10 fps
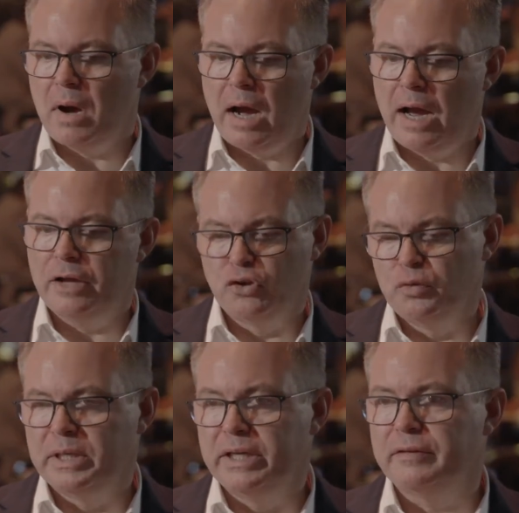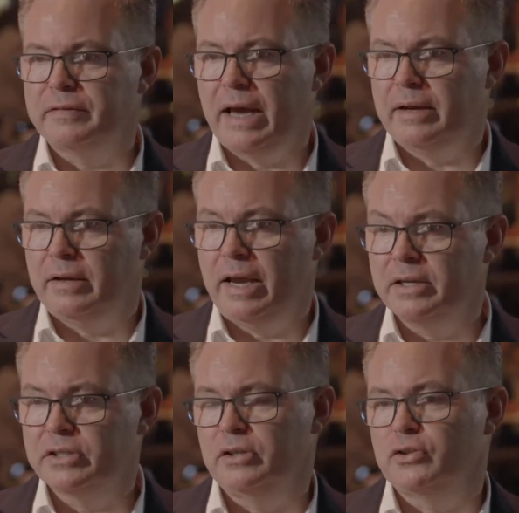I do believe that
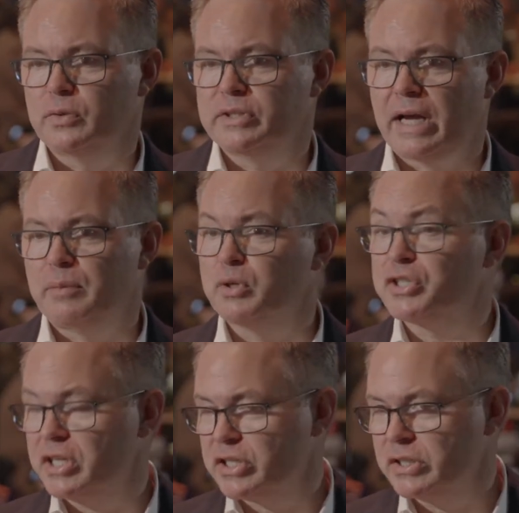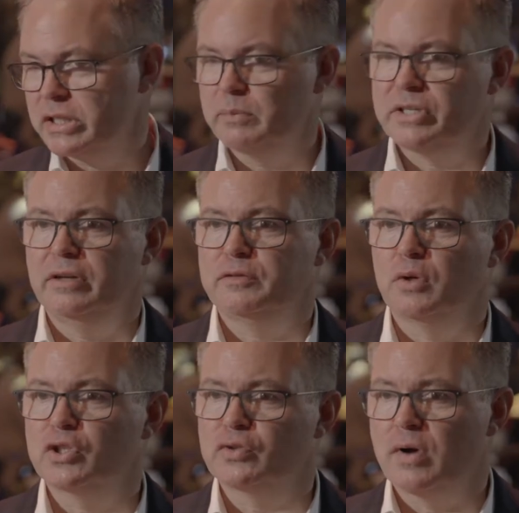angels will start positioning themselves
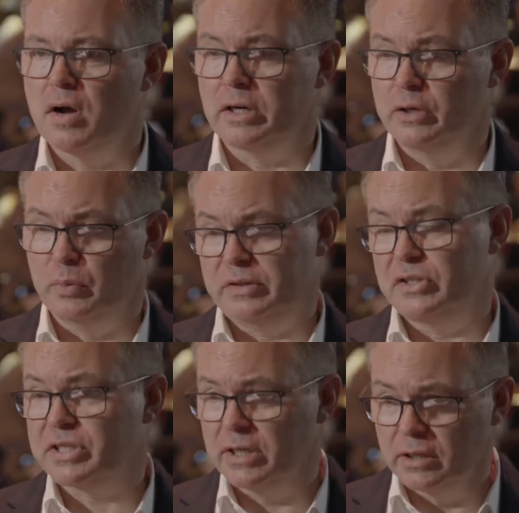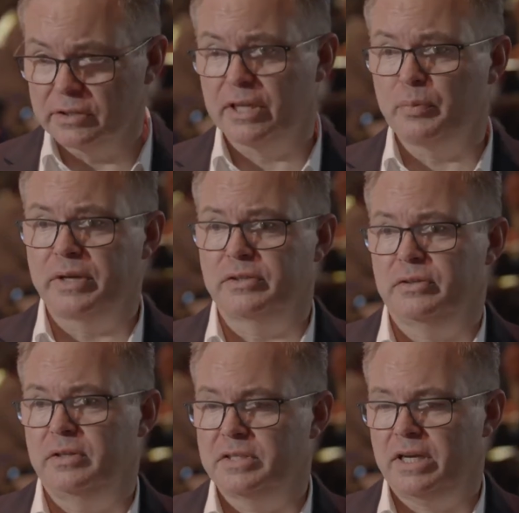more strongly with the skills they bring
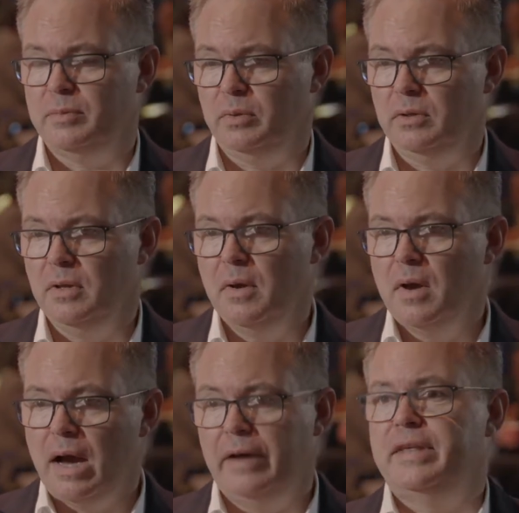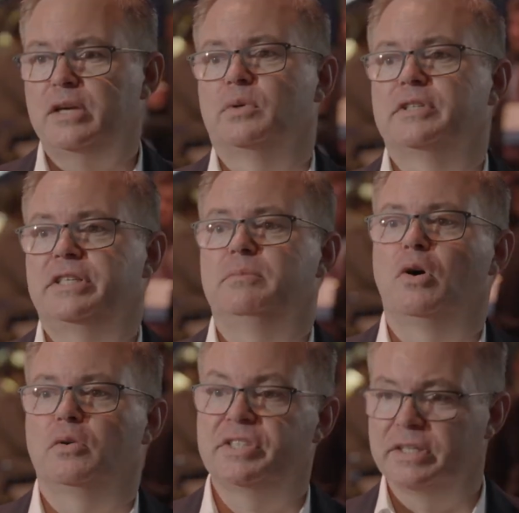to the table. I think we'll see
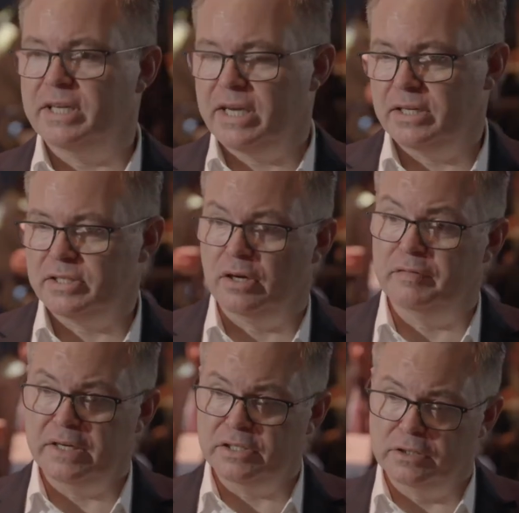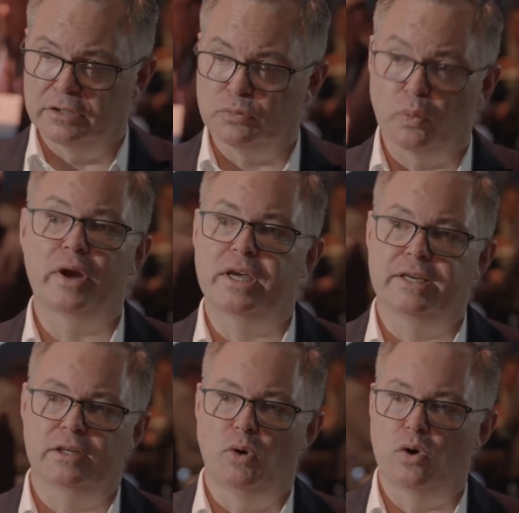more syndicates of angels
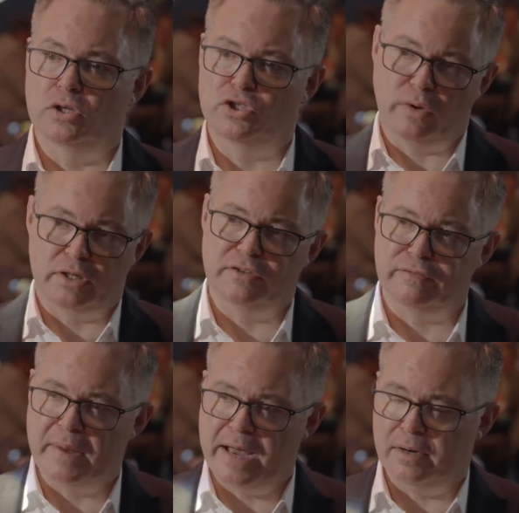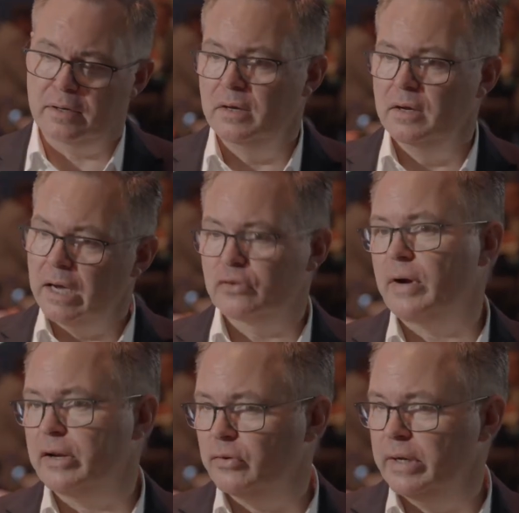working in a more constructive manner and
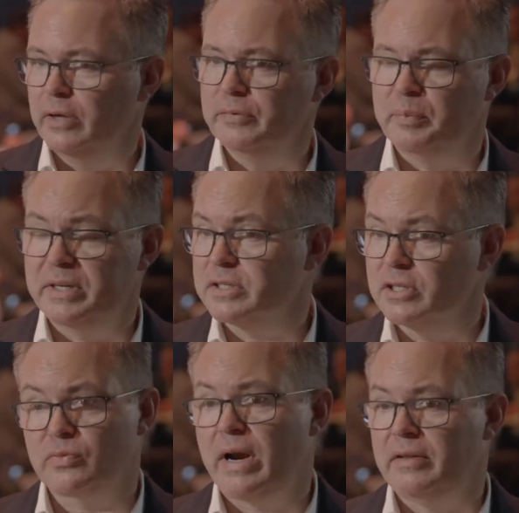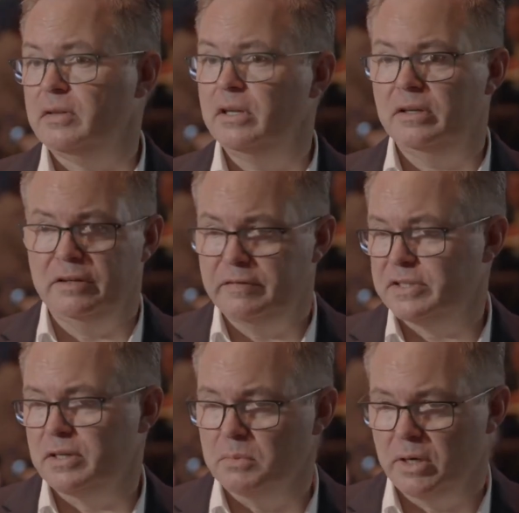trying to help the business rather than
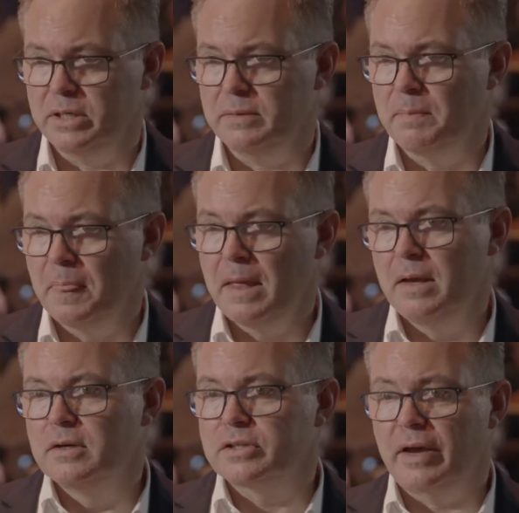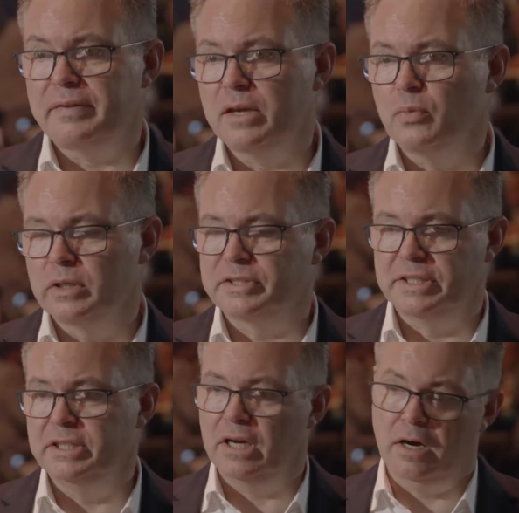investing money. So I think we'll
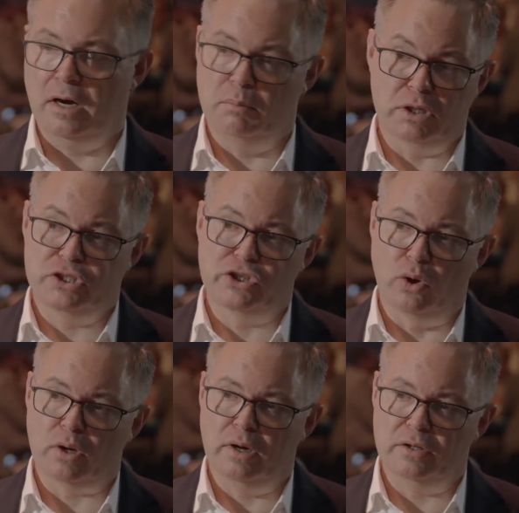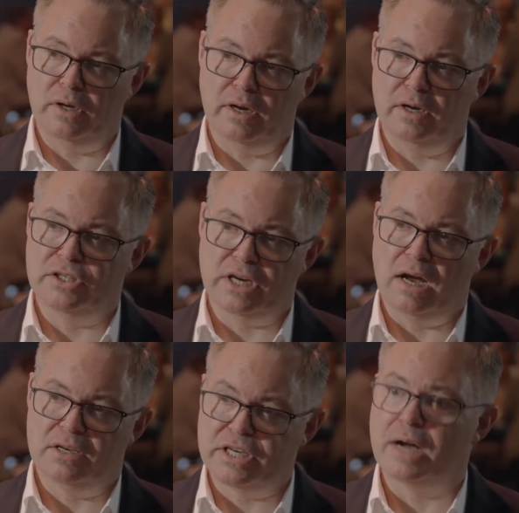see a much shorter,
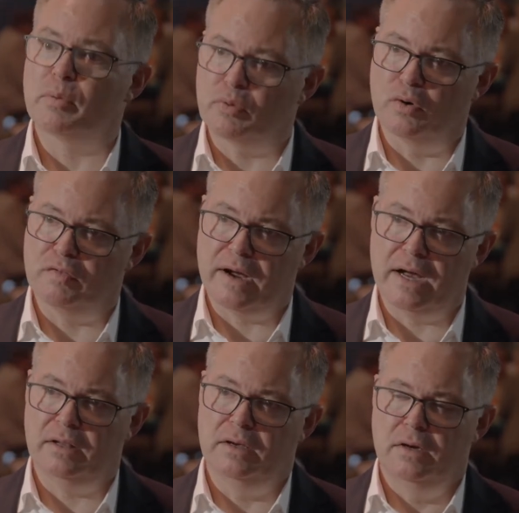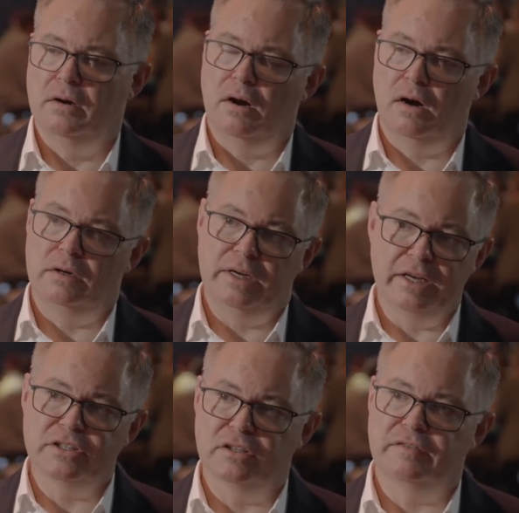sharper profile on
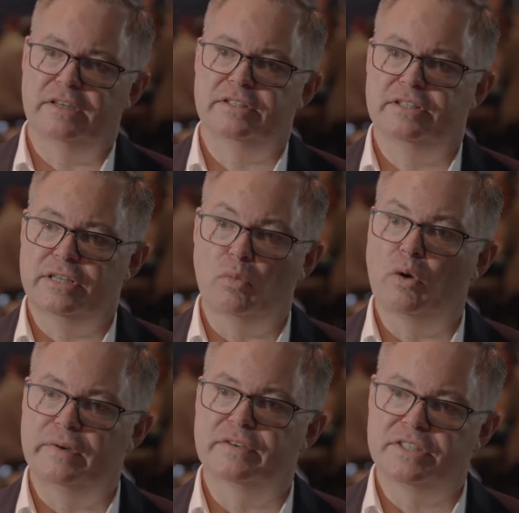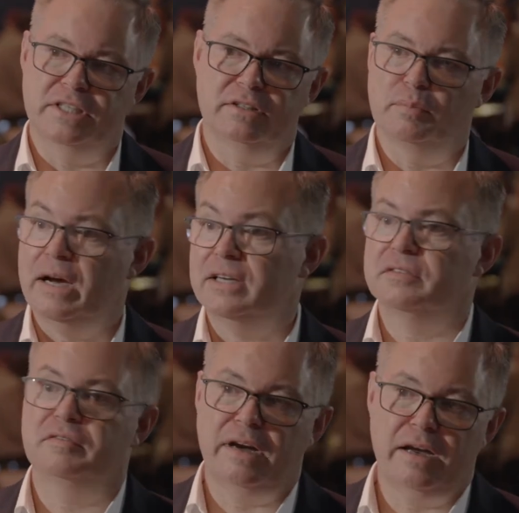angel investors than what we have seen the
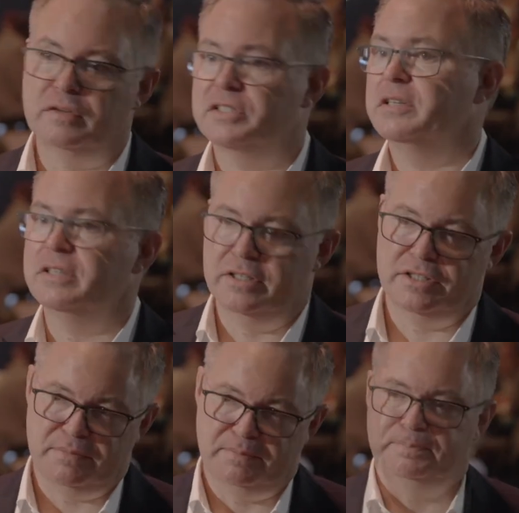past 5 or 10 years.